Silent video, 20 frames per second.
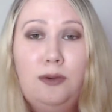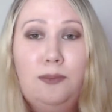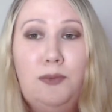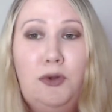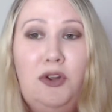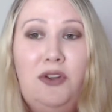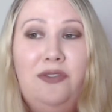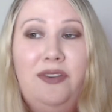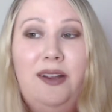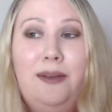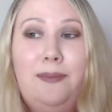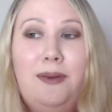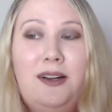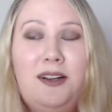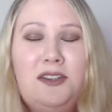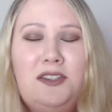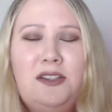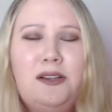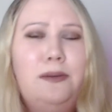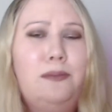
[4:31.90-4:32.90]
movie, but
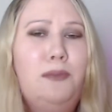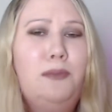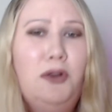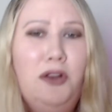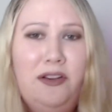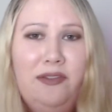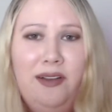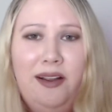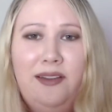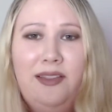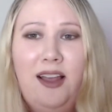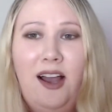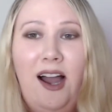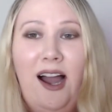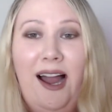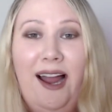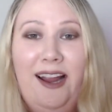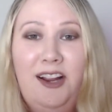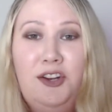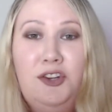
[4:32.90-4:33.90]
it's a movie that
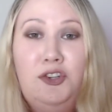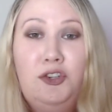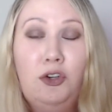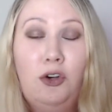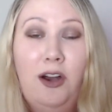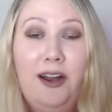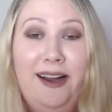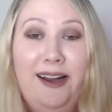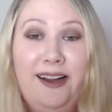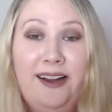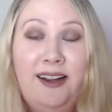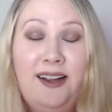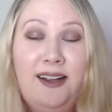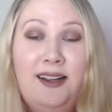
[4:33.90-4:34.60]
I enjoy.